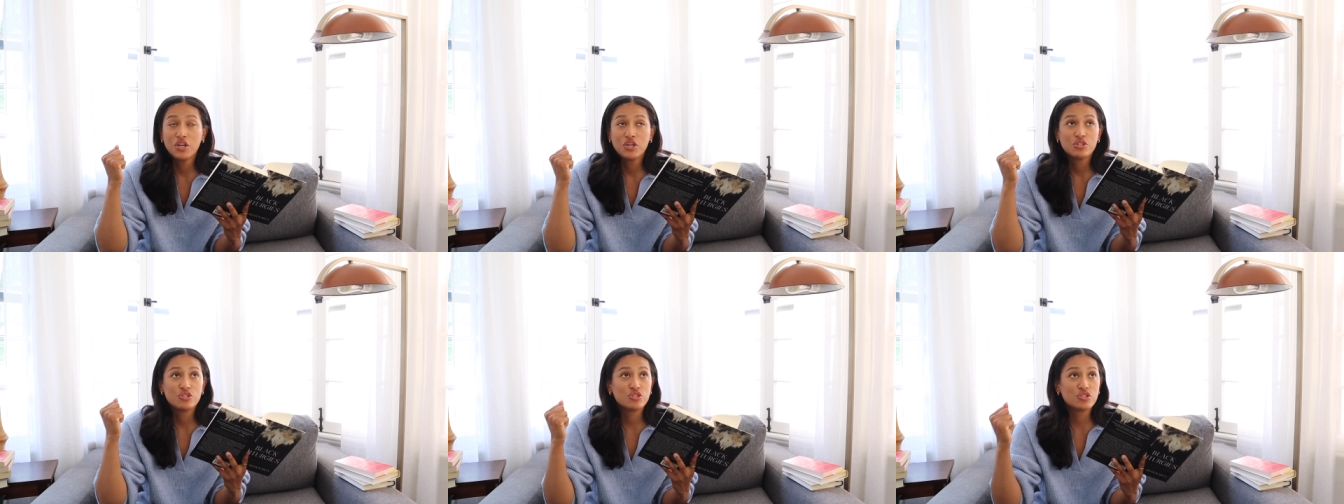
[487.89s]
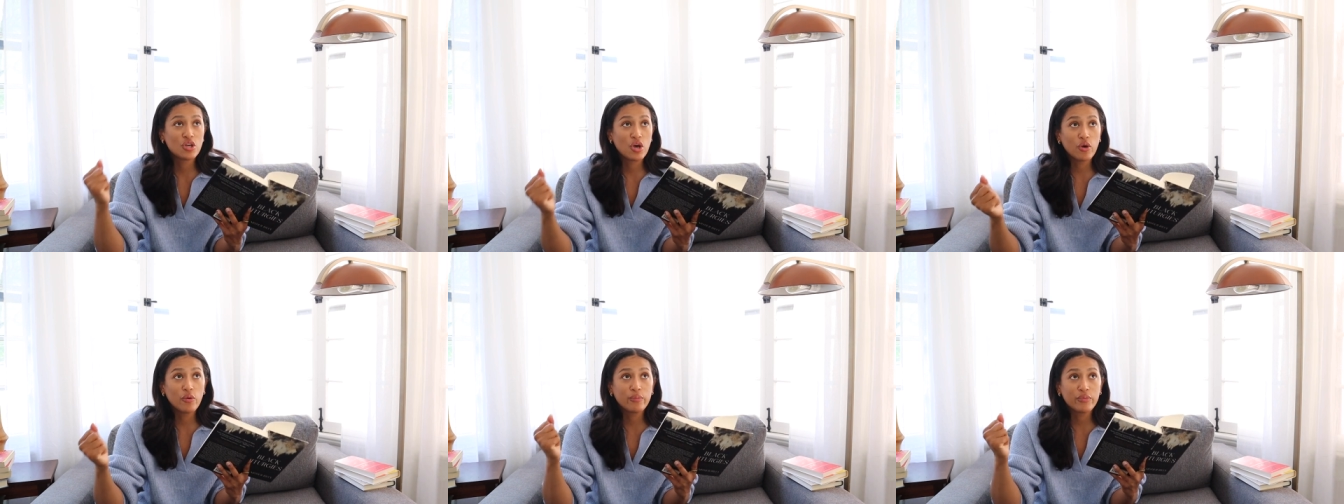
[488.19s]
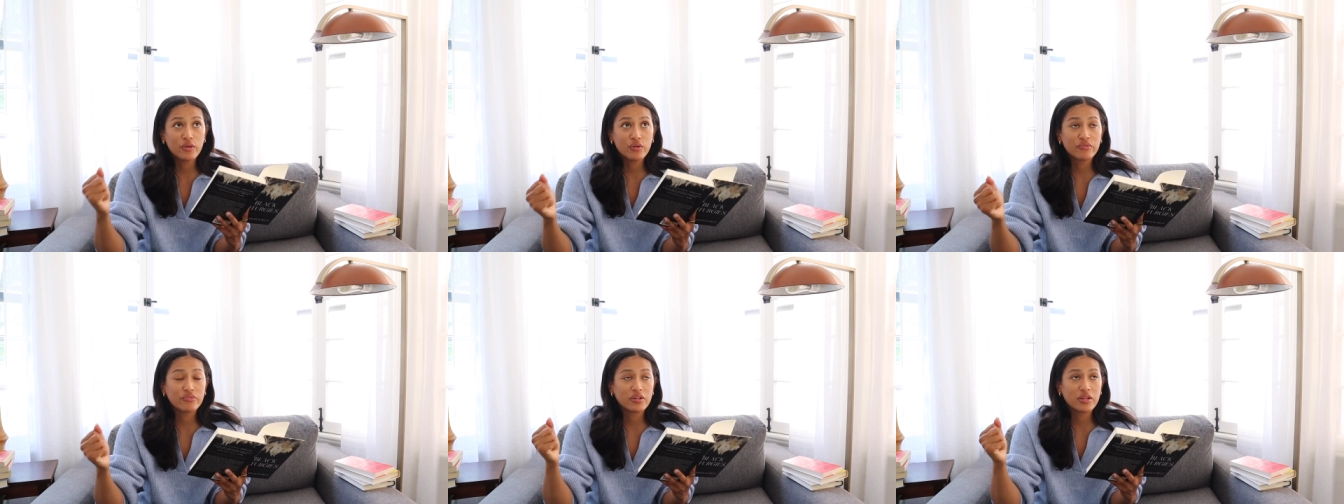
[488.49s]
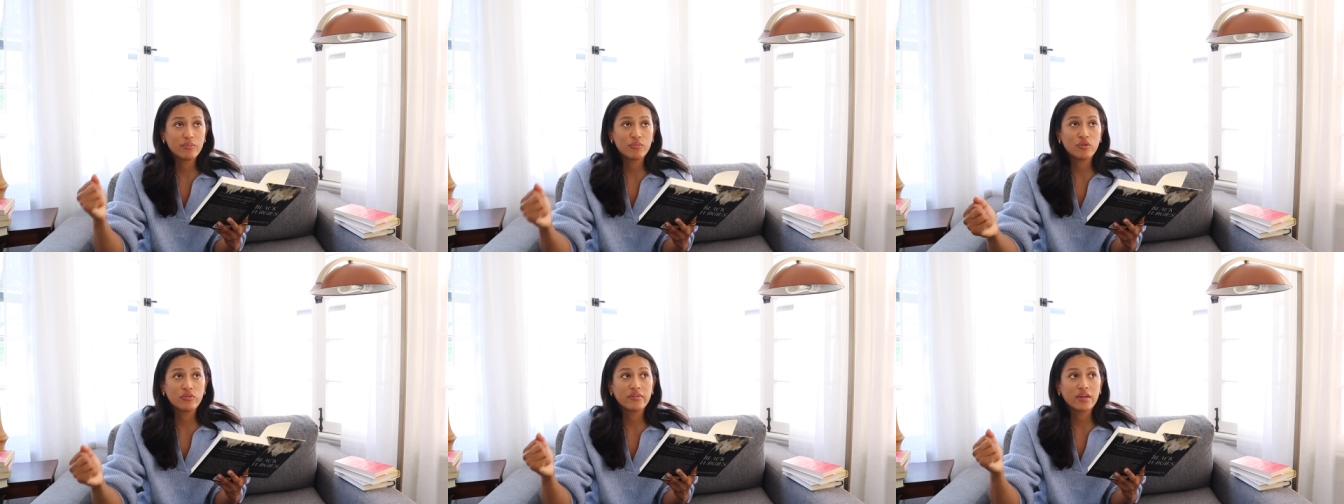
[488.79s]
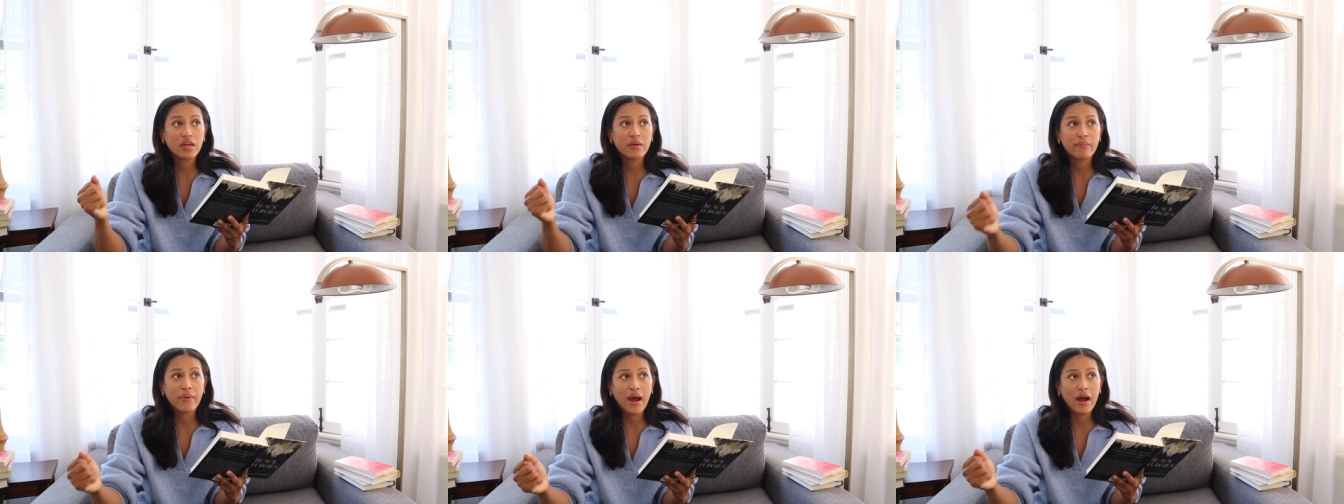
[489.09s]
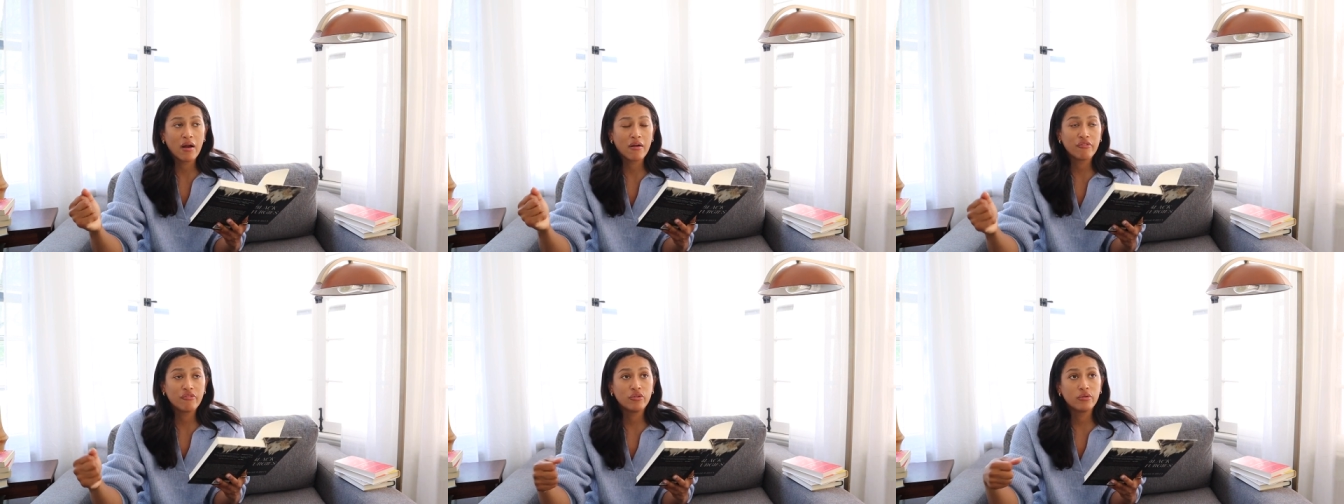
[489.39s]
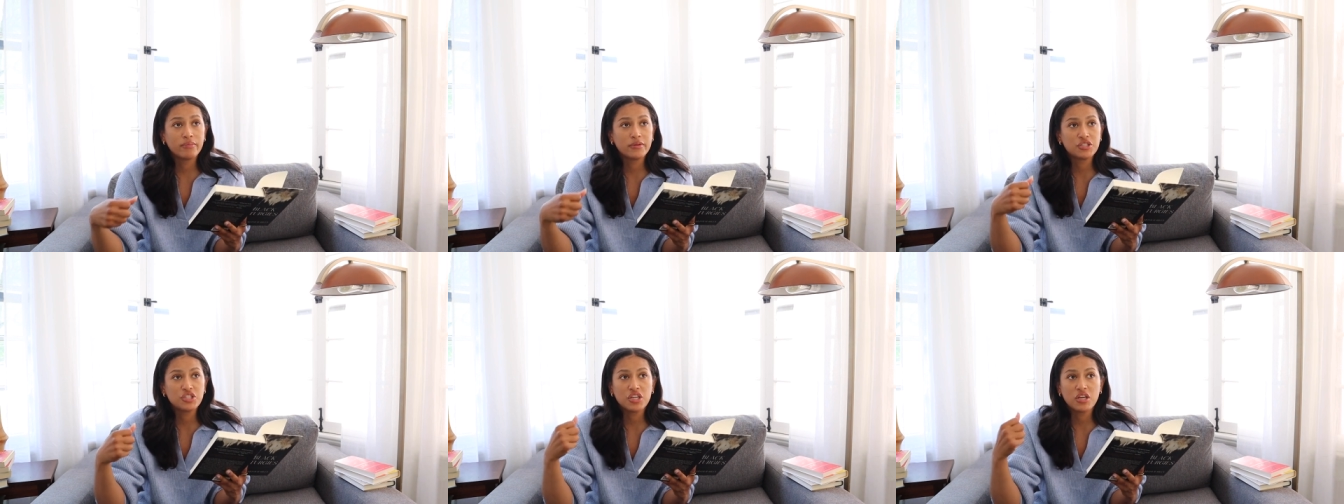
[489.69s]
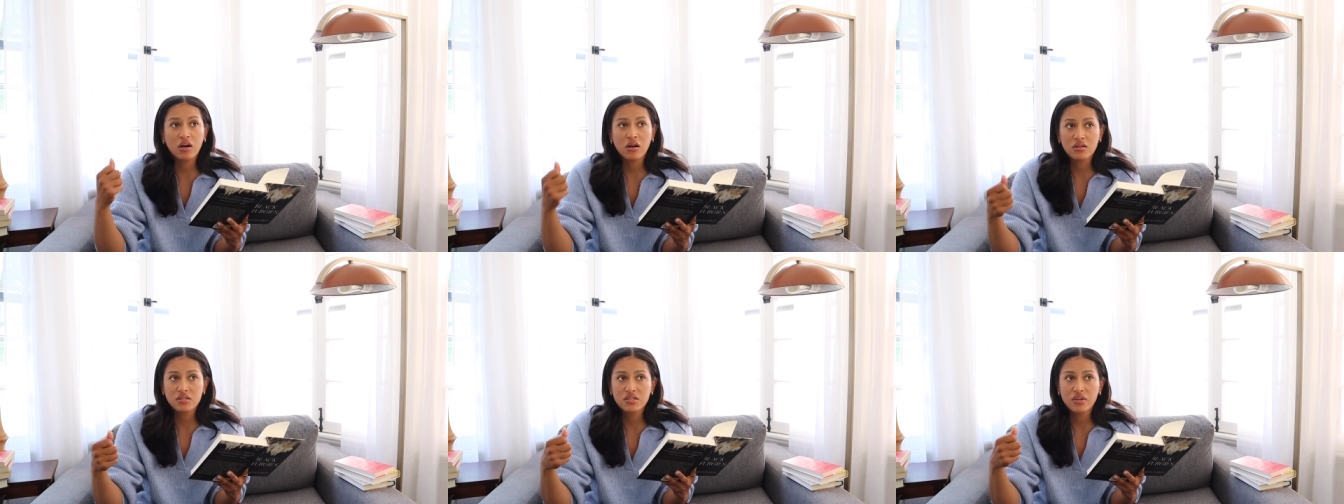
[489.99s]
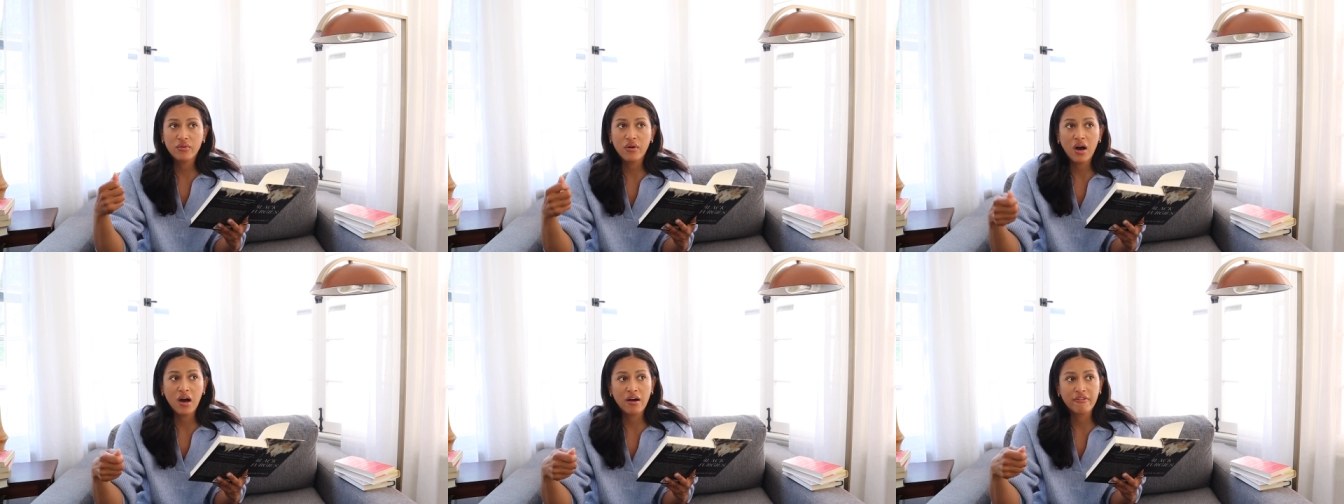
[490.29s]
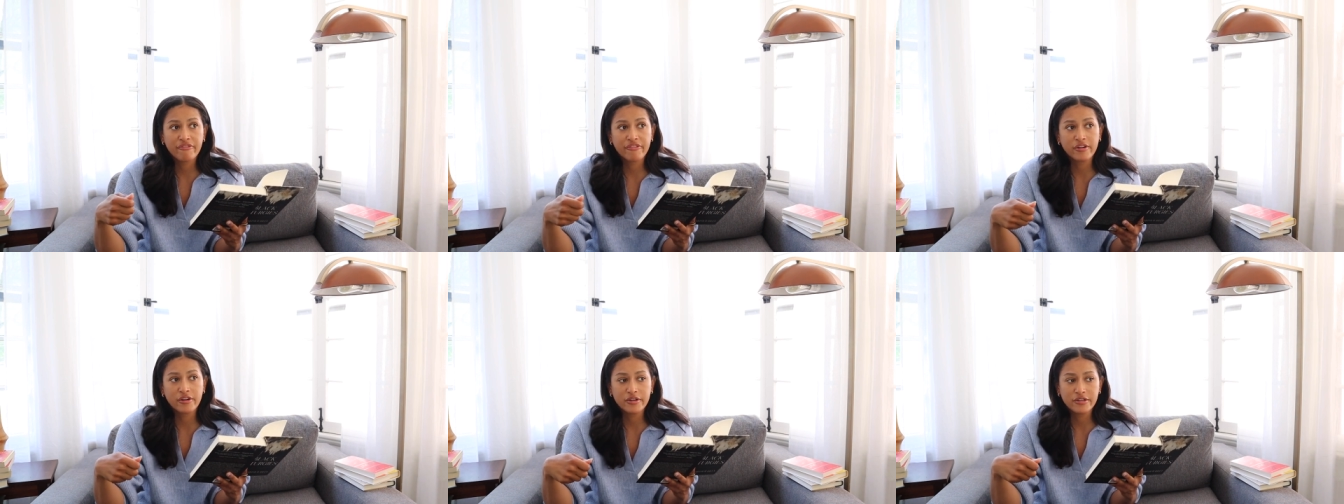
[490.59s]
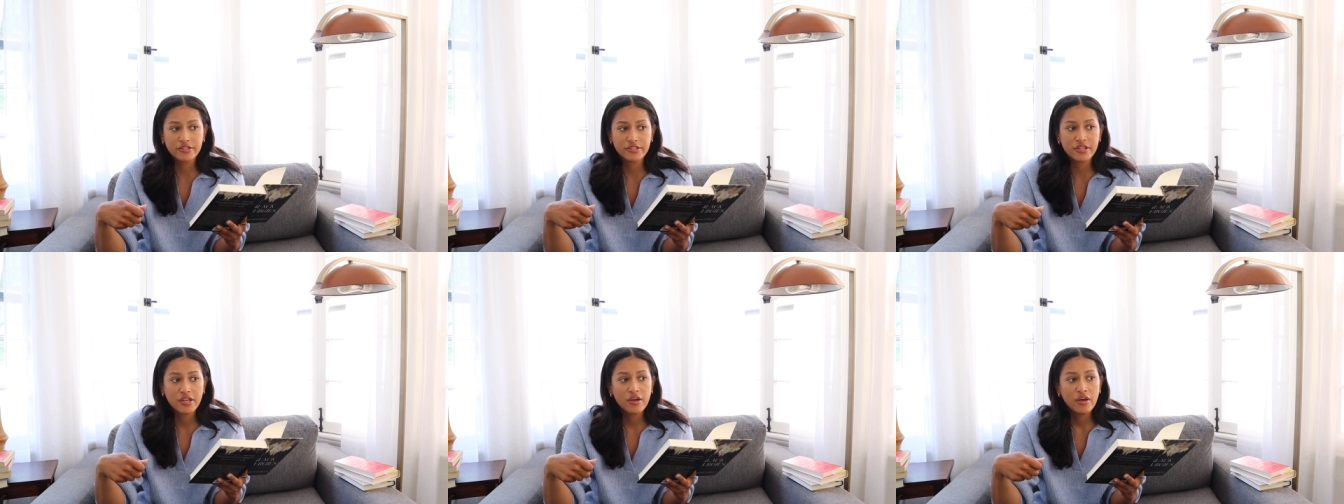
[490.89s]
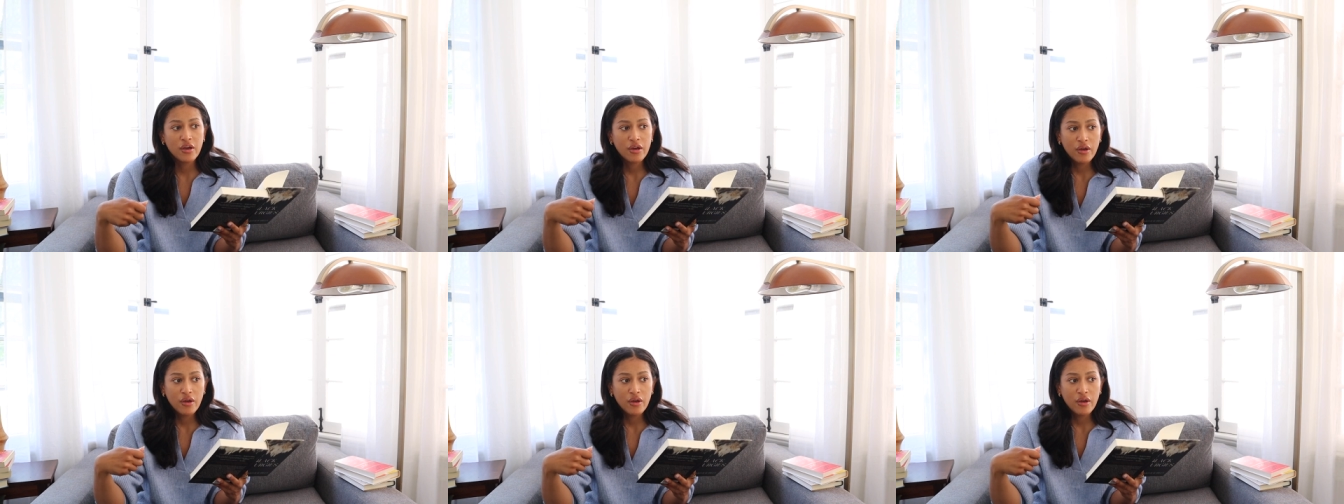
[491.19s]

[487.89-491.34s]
so beautifully moving and powerful, but she also offers